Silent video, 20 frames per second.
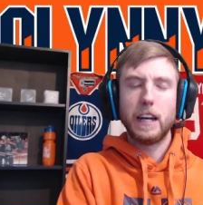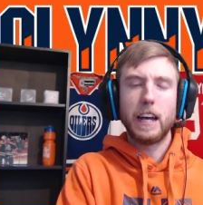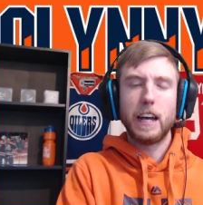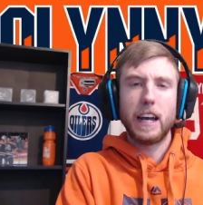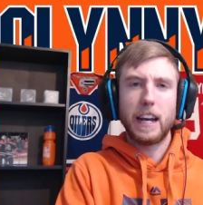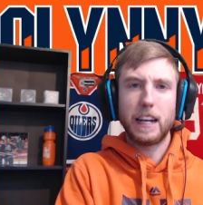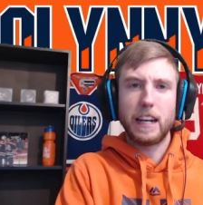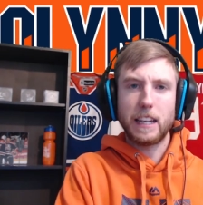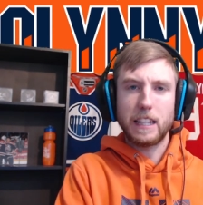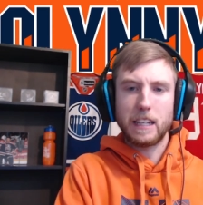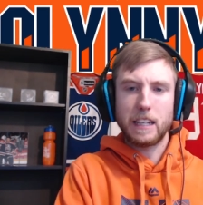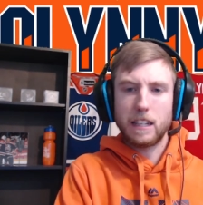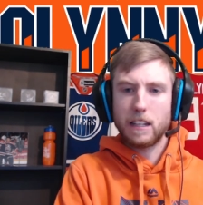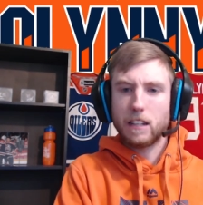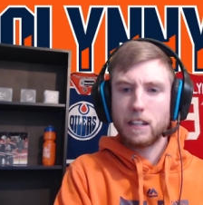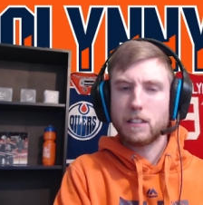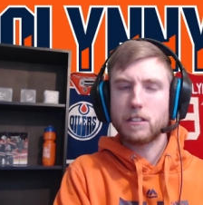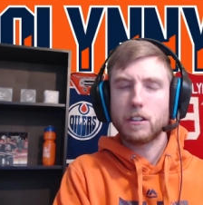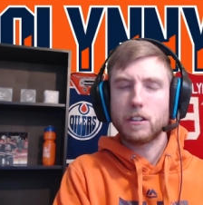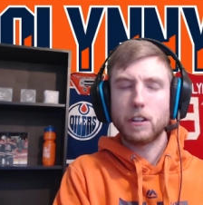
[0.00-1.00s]
And
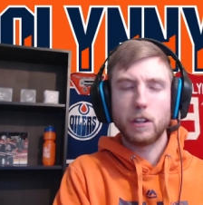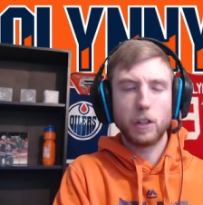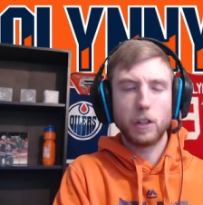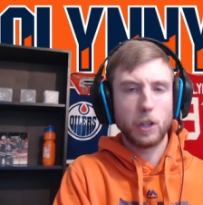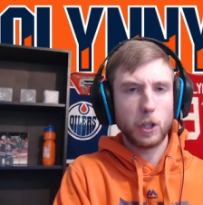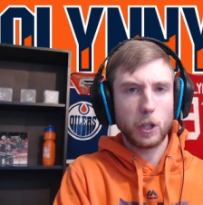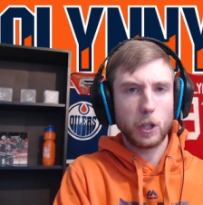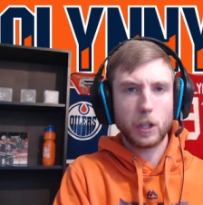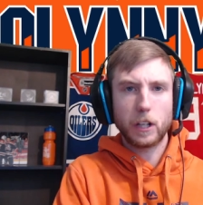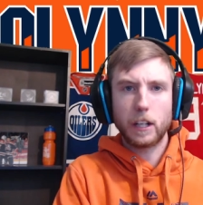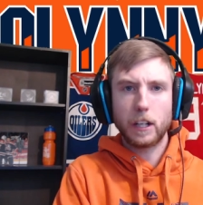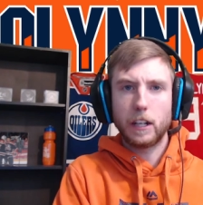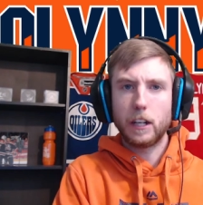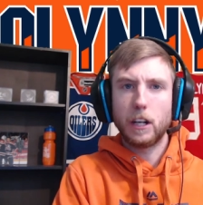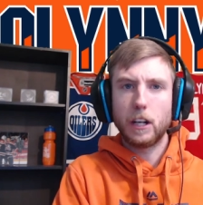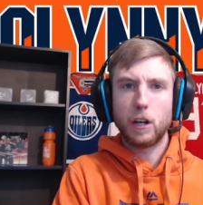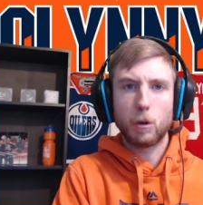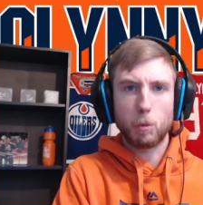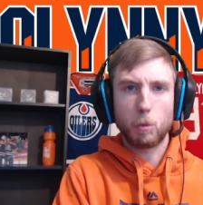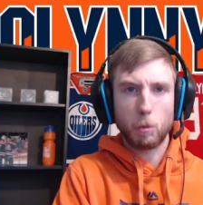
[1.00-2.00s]
he's
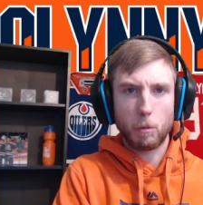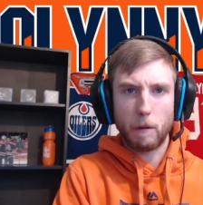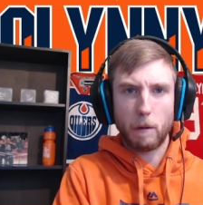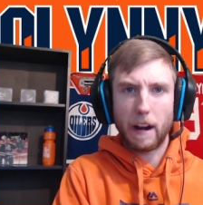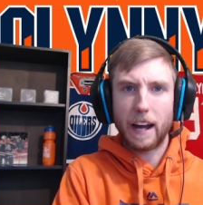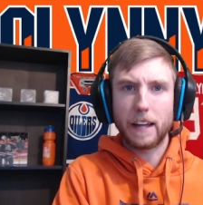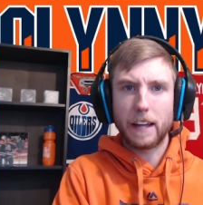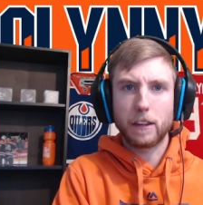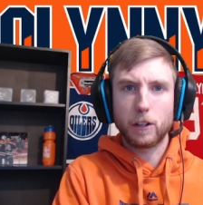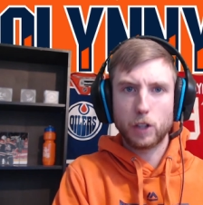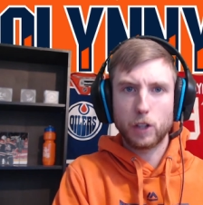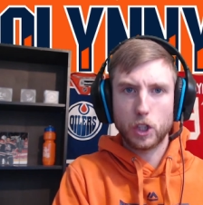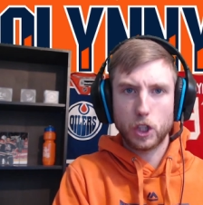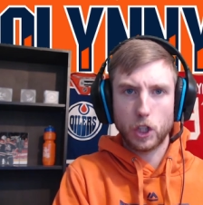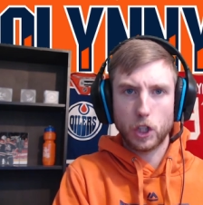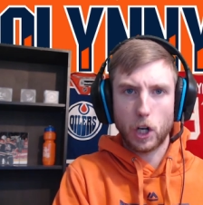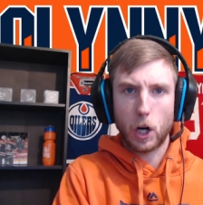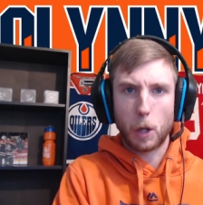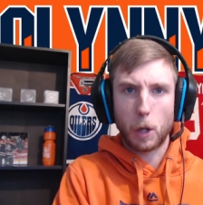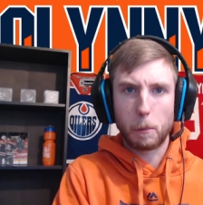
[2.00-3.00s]
looking rather
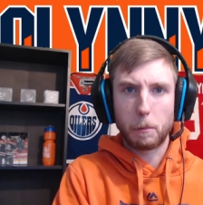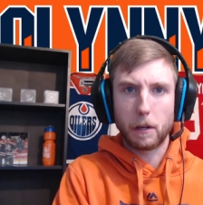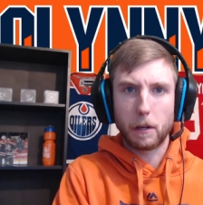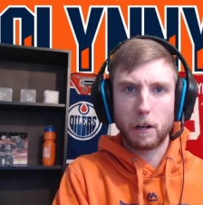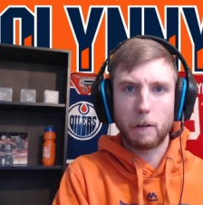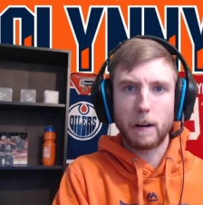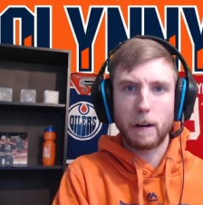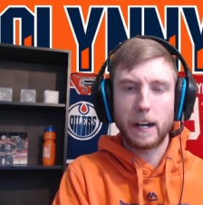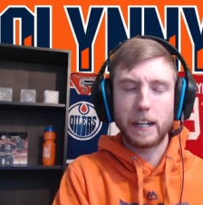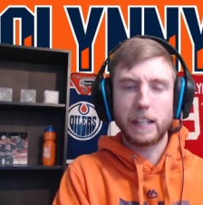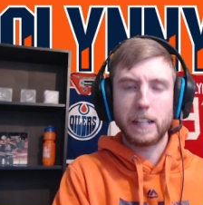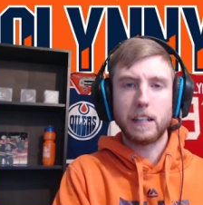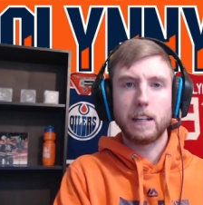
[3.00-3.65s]
sharp, all right?